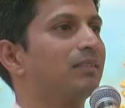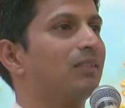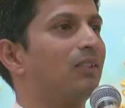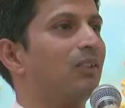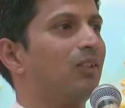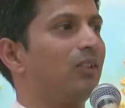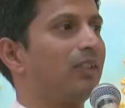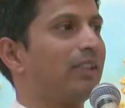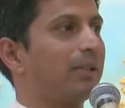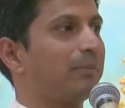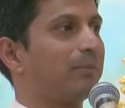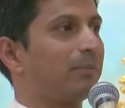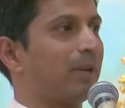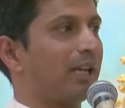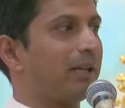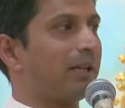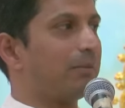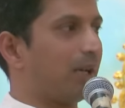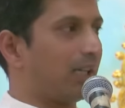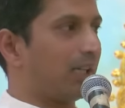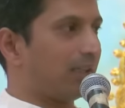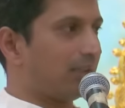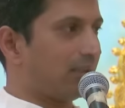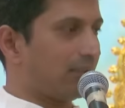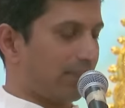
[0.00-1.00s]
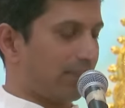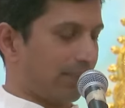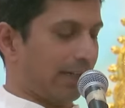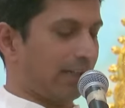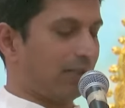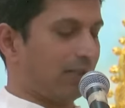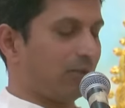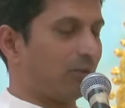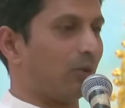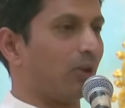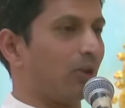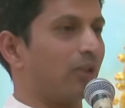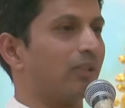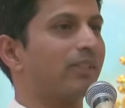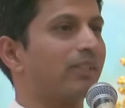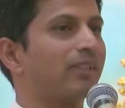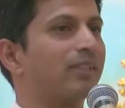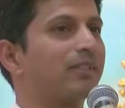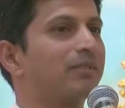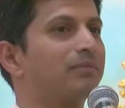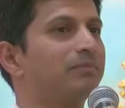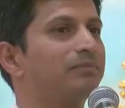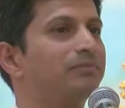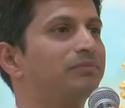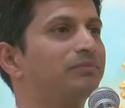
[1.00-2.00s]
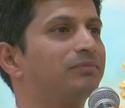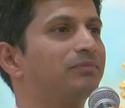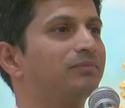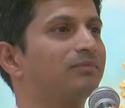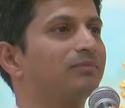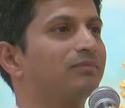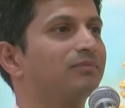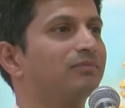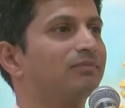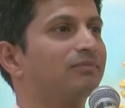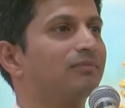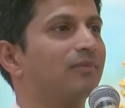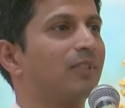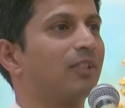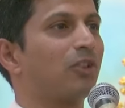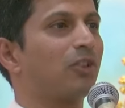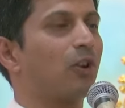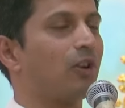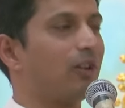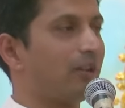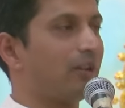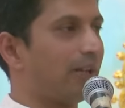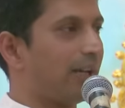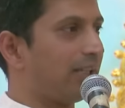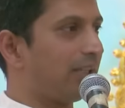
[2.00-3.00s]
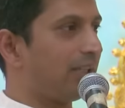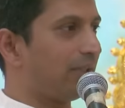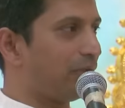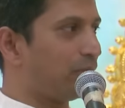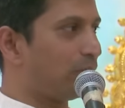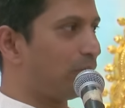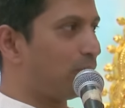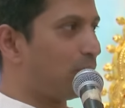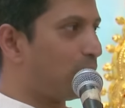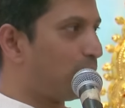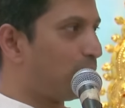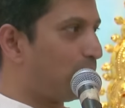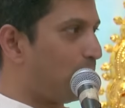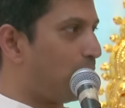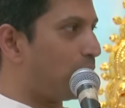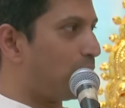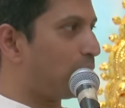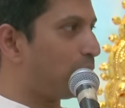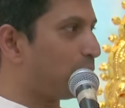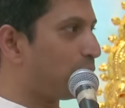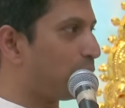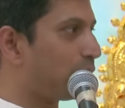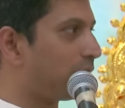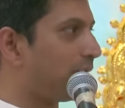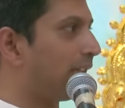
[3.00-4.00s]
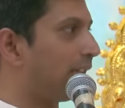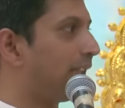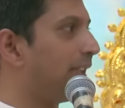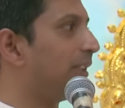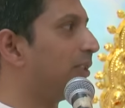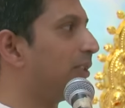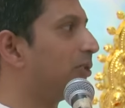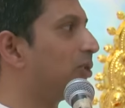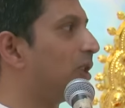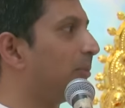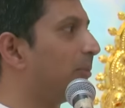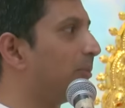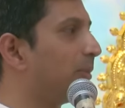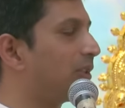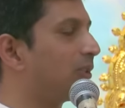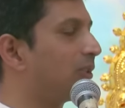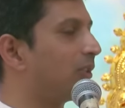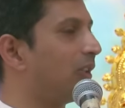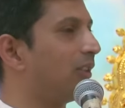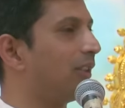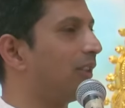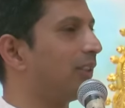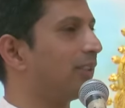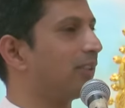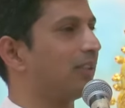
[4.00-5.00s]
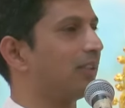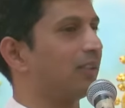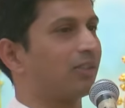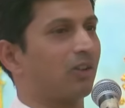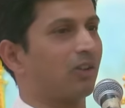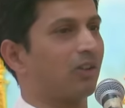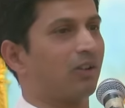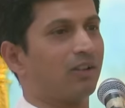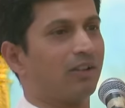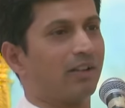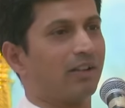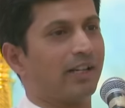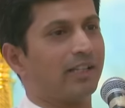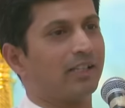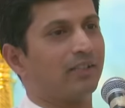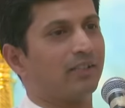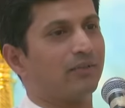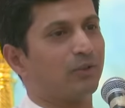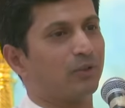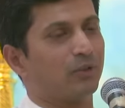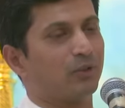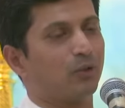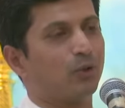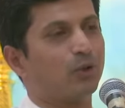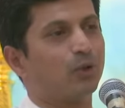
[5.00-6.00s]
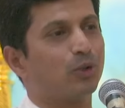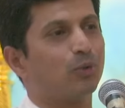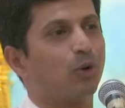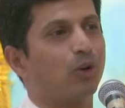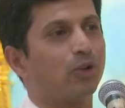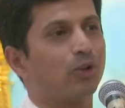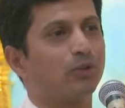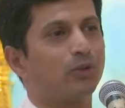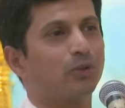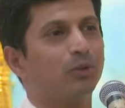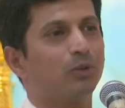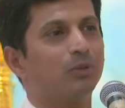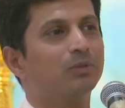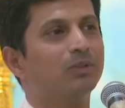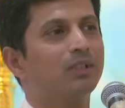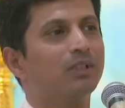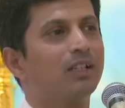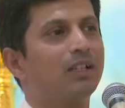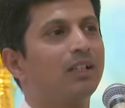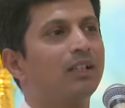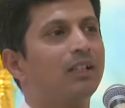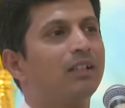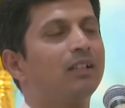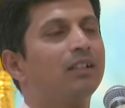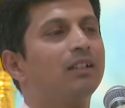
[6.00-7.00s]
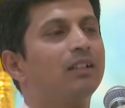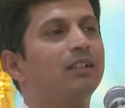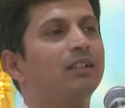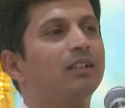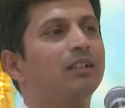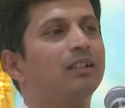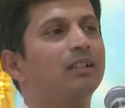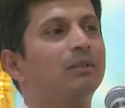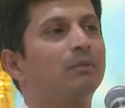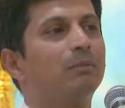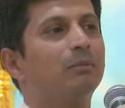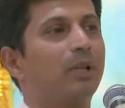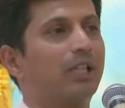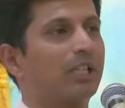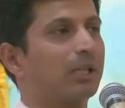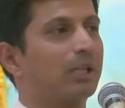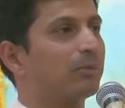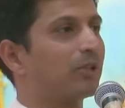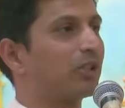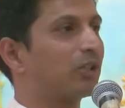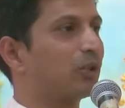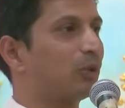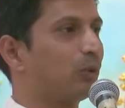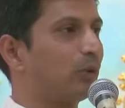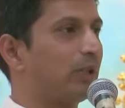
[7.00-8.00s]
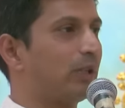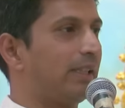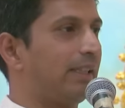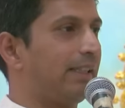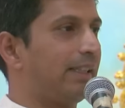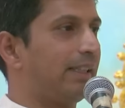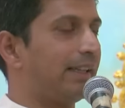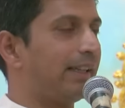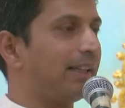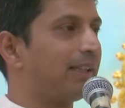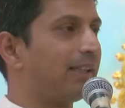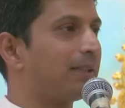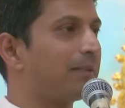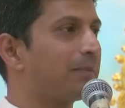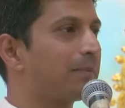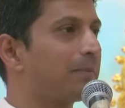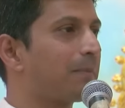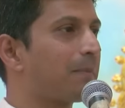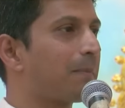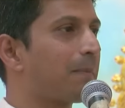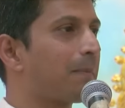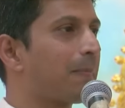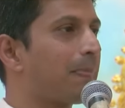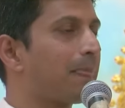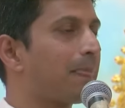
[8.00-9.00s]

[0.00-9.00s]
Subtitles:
All that my mother said was, it's all right if you don't want to study in Swami's college, it's all right if you don't want to become a student there.